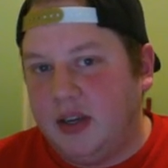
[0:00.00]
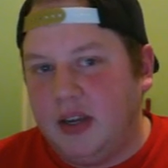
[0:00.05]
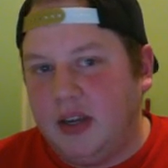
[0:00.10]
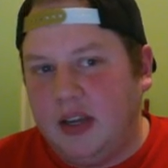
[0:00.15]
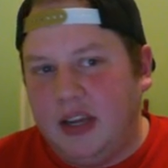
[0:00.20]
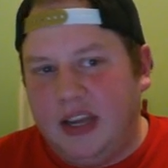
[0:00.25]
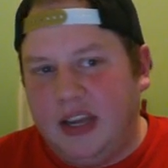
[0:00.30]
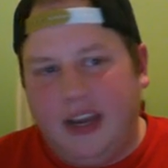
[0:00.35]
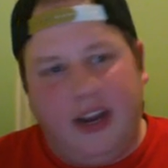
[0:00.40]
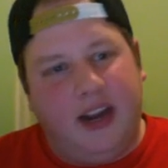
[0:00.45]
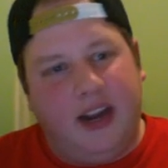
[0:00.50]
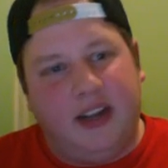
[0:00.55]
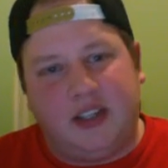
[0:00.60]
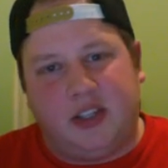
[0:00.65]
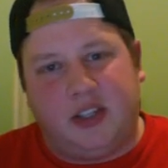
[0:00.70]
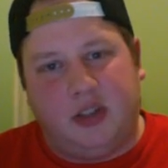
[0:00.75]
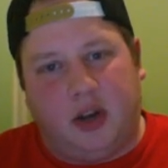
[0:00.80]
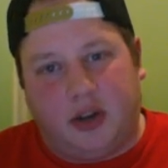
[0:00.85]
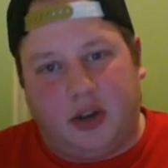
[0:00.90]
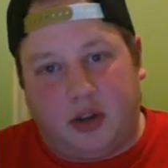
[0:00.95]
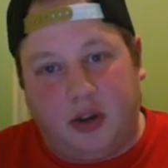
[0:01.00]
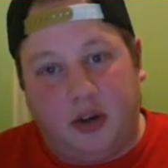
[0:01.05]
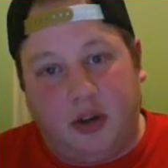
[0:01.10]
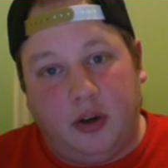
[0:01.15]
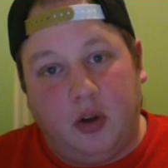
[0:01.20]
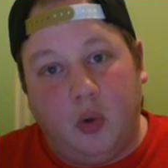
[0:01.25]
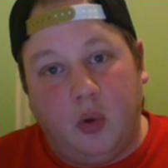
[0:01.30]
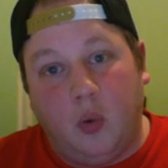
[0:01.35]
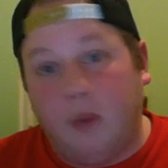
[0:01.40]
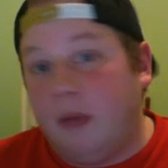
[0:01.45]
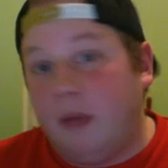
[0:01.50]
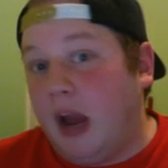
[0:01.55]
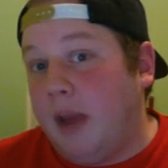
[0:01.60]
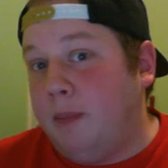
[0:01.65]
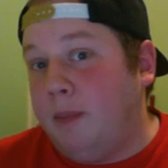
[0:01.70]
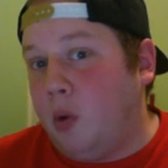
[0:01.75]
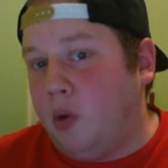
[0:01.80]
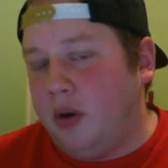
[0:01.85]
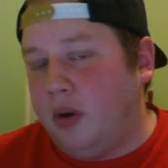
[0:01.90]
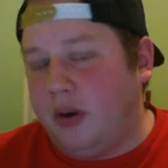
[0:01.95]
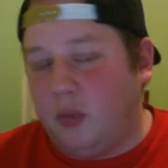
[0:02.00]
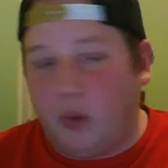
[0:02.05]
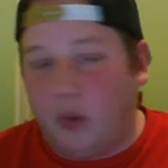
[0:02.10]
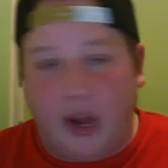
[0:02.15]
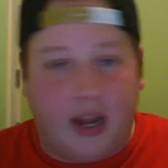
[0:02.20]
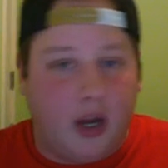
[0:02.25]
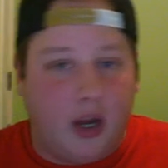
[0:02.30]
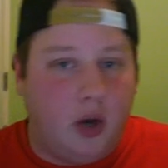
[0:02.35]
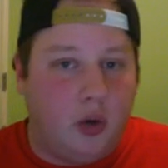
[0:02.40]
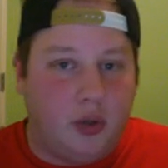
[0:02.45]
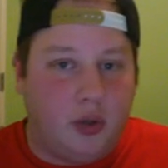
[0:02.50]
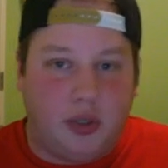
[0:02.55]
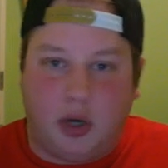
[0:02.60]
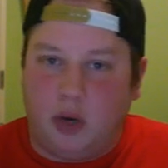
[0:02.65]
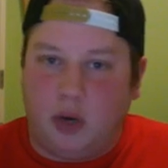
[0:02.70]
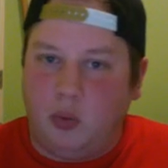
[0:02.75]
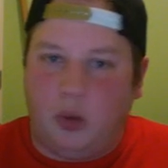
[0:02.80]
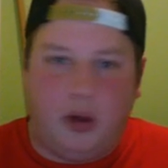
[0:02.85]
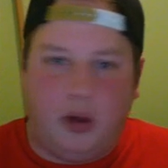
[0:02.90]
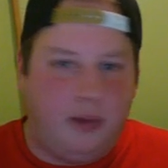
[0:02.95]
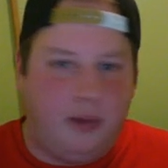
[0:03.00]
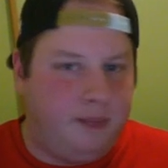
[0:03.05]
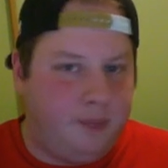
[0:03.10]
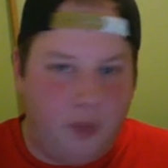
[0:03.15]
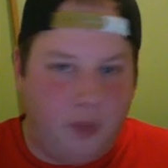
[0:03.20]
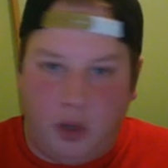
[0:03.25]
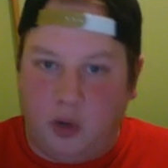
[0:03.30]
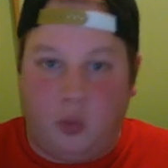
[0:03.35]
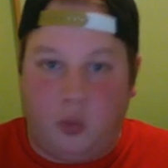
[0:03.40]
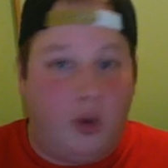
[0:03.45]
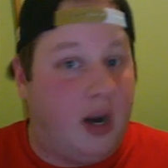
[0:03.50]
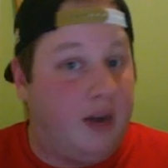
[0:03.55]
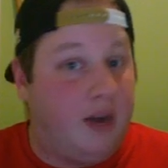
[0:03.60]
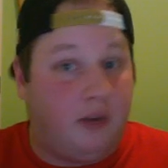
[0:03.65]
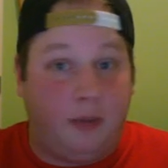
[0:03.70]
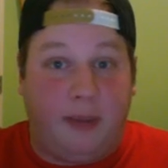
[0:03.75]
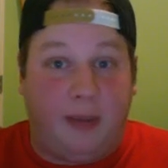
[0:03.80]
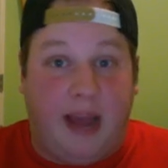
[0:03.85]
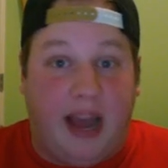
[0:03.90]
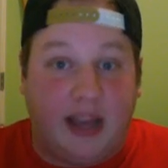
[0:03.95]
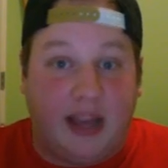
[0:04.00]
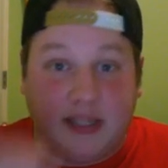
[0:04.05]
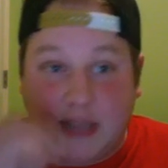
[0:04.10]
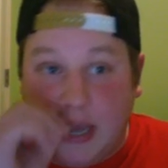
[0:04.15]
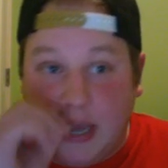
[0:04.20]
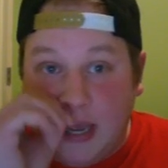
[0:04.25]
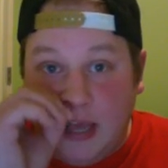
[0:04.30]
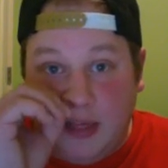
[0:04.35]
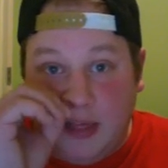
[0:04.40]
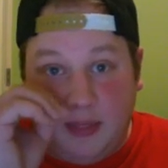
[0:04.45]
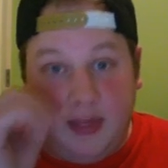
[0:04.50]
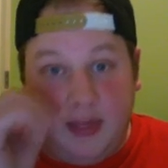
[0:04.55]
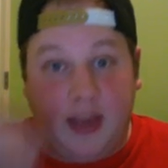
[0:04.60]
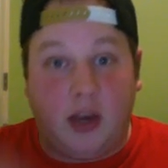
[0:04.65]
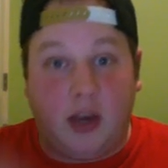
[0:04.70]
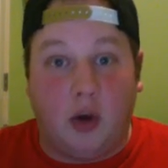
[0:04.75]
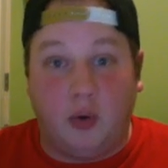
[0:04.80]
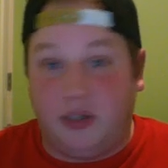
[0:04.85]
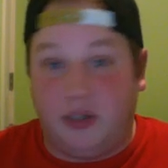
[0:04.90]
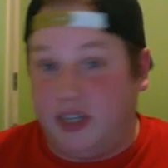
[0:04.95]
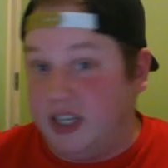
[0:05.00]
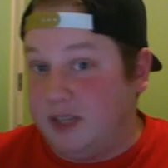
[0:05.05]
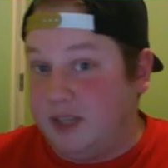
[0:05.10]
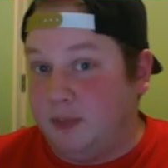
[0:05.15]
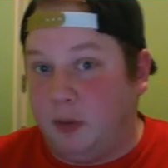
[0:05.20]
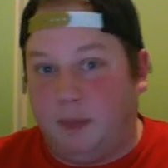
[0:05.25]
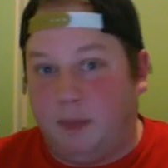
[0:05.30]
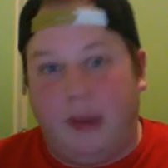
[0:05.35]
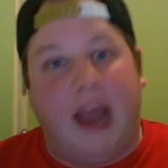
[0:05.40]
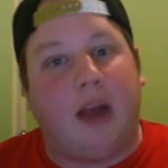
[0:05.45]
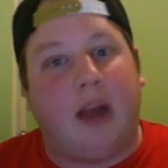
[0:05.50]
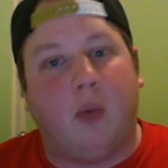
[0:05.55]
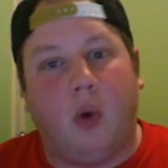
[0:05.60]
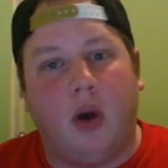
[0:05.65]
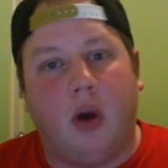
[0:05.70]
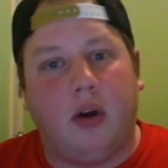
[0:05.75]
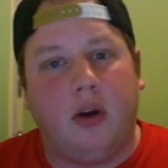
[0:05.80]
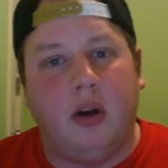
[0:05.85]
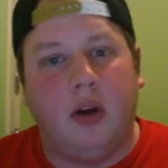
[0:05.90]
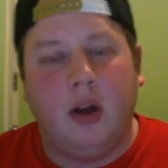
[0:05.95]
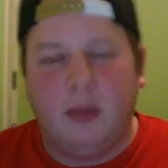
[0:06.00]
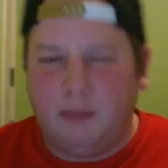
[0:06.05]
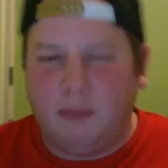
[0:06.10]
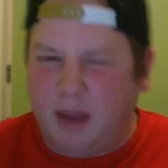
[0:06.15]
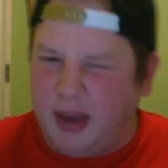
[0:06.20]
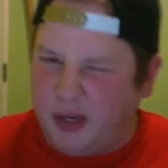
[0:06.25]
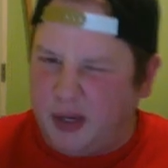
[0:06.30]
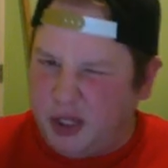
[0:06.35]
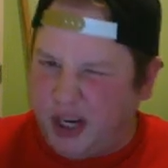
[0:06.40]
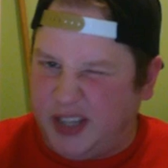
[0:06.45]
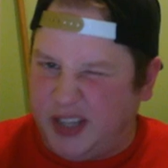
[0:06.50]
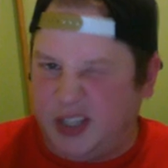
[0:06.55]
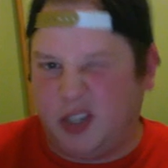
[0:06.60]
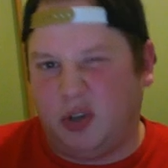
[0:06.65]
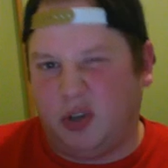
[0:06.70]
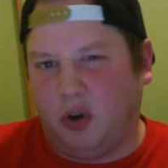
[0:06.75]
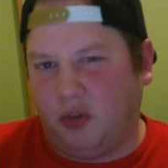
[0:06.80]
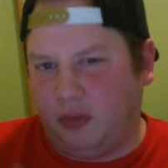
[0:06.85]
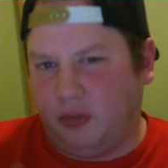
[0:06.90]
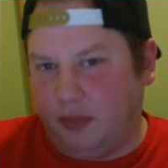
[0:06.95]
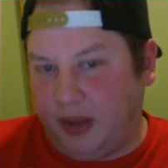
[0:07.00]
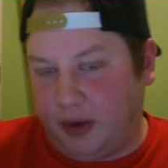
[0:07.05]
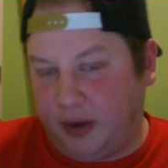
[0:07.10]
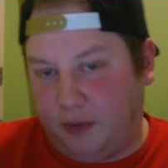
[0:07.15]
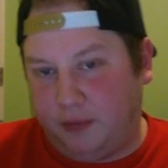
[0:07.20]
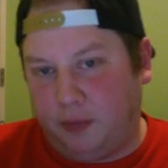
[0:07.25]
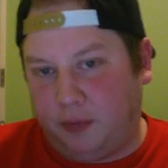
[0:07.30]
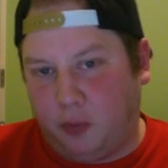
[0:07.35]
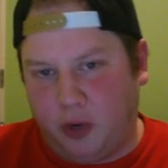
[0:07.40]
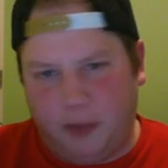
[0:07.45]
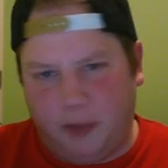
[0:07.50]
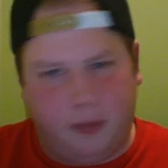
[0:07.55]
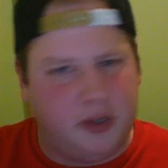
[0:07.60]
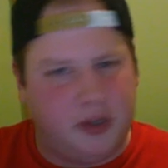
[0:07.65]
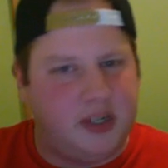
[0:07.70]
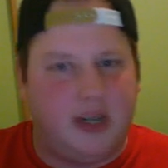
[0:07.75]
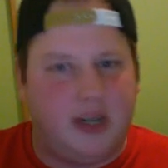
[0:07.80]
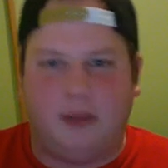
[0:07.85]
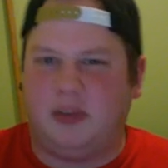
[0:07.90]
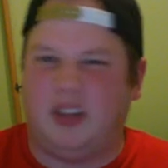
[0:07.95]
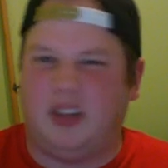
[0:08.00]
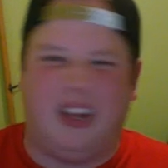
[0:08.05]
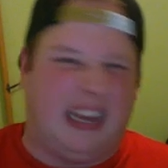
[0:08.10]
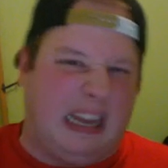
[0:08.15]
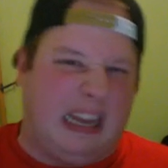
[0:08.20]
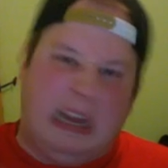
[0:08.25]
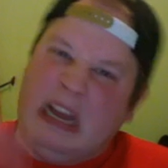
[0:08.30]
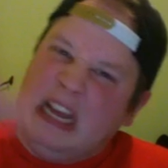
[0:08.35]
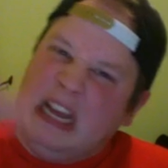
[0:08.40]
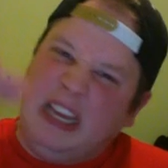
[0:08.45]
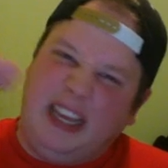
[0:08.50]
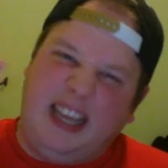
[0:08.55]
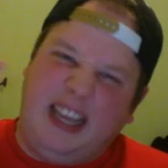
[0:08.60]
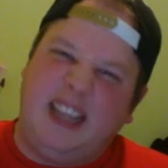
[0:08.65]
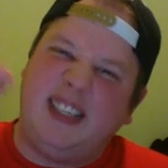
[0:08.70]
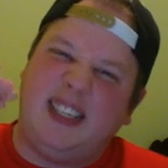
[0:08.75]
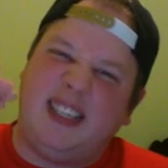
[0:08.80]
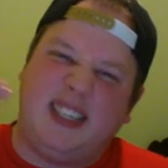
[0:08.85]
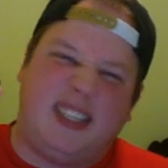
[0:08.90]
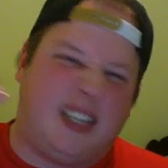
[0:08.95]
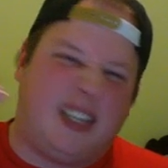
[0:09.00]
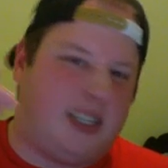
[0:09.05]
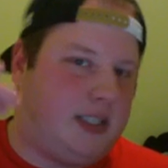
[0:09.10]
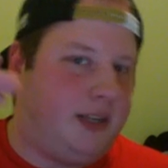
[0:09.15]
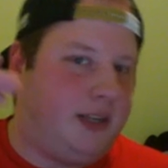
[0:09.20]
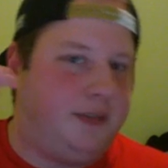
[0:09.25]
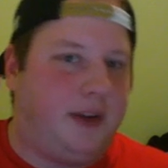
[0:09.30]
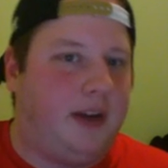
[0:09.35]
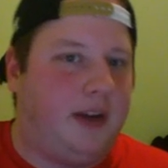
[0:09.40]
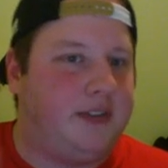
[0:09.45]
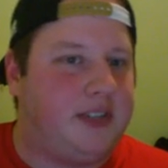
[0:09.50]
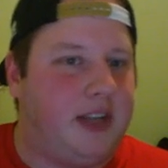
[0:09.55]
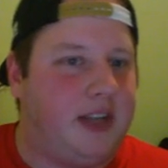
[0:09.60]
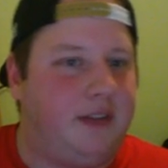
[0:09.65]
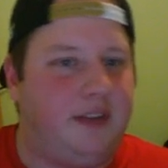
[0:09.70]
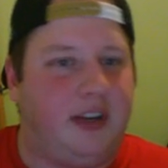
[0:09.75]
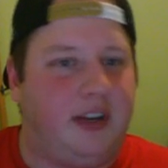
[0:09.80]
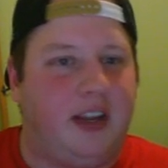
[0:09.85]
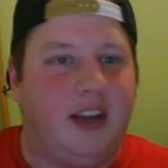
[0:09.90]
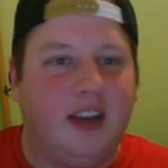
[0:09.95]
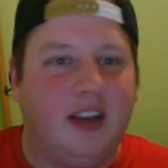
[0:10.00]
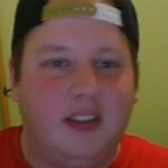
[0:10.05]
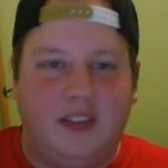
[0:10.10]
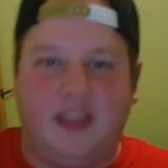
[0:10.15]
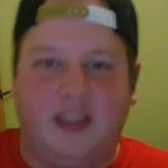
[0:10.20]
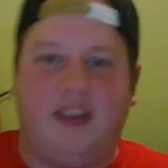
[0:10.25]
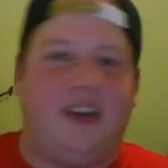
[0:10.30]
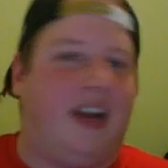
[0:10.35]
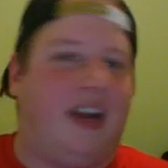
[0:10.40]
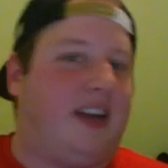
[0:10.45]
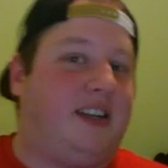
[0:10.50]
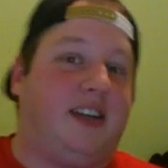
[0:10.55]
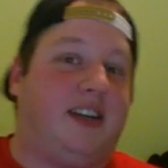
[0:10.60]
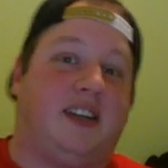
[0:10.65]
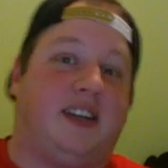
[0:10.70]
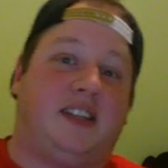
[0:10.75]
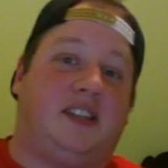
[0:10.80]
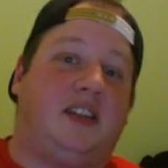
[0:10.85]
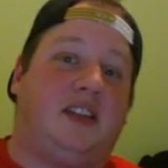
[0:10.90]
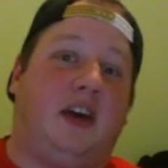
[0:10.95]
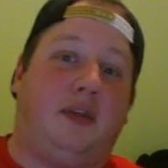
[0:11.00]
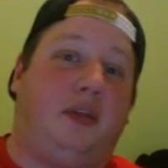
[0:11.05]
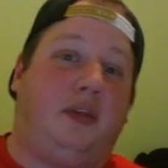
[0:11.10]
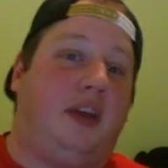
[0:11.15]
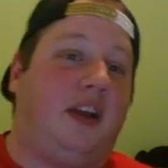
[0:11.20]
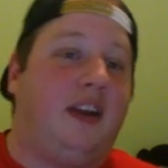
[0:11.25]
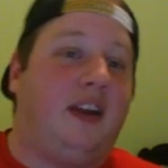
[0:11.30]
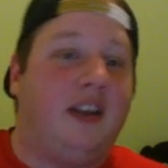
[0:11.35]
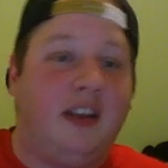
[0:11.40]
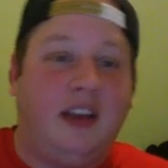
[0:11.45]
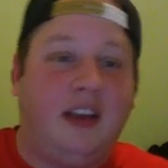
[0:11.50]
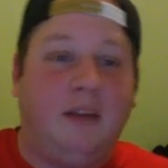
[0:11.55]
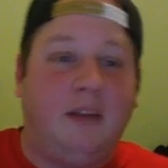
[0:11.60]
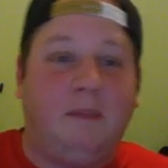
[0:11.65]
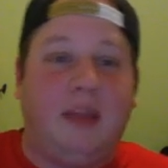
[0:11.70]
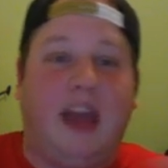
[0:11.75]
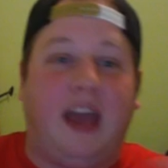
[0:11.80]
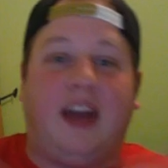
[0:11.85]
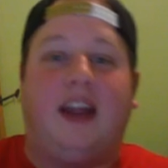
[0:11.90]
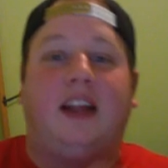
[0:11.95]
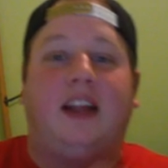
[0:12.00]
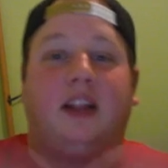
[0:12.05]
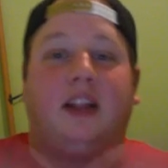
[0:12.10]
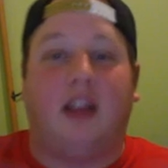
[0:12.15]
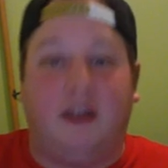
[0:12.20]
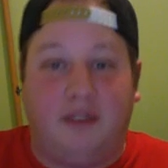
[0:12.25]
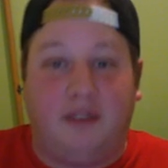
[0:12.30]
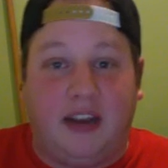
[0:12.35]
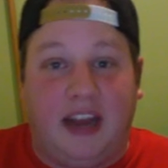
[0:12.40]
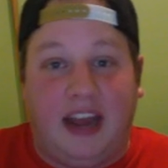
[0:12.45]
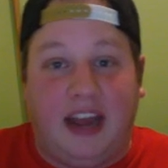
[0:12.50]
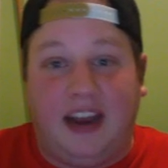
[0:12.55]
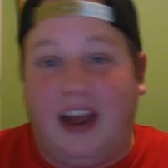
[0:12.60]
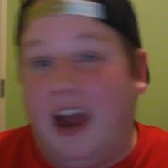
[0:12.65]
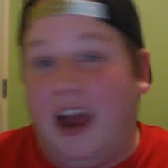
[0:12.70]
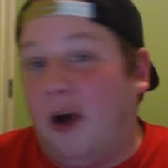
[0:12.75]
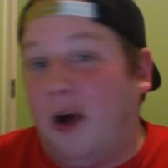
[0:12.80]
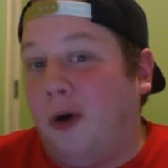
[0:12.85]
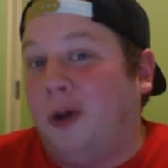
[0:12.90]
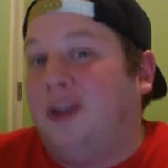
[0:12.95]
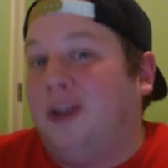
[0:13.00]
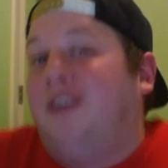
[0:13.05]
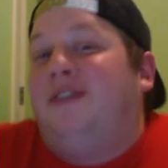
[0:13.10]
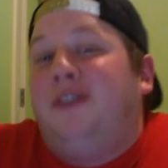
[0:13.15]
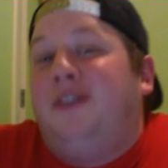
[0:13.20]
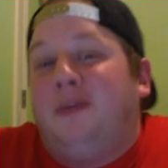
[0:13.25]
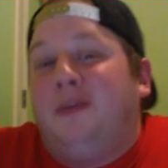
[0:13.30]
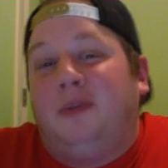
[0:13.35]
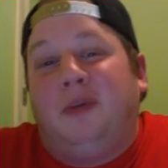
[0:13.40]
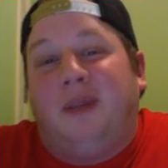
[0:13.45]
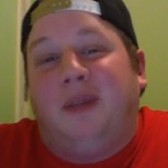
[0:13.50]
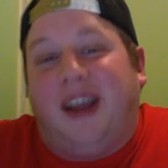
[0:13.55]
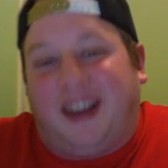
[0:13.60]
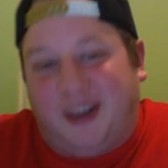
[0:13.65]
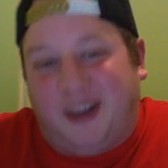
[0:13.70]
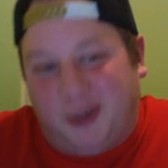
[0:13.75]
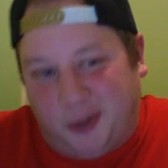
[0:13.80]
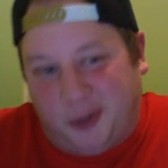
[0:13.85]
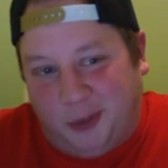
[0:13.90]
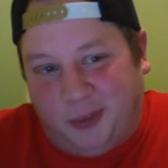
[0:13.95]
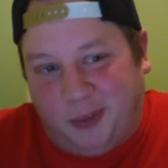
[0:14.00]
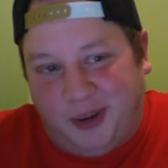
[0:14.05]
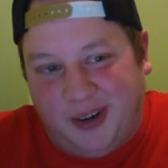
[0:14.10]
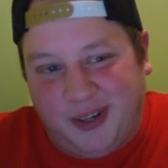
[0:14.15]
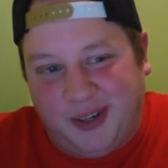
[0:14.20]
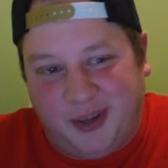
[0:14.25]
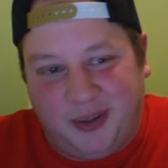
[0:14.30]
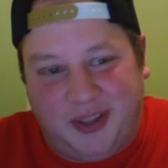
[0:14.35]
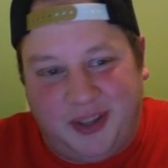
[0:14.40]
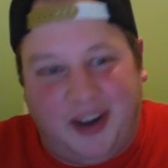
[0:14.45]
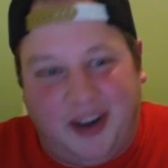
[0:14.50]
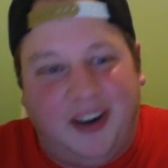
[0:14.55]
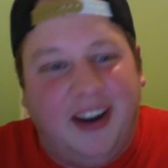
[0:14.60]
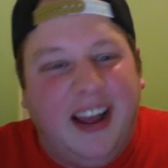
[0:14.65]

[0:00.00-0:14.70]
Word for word: It is not good. When my opponent, when I go turn one, you know, whatever, Pass, they go Dismal Backwater, my chances go from like a forty percent up to like easy sixty-five, seventy. The deck does nothing, and I love it. And all of you Blue-Black Control players out there,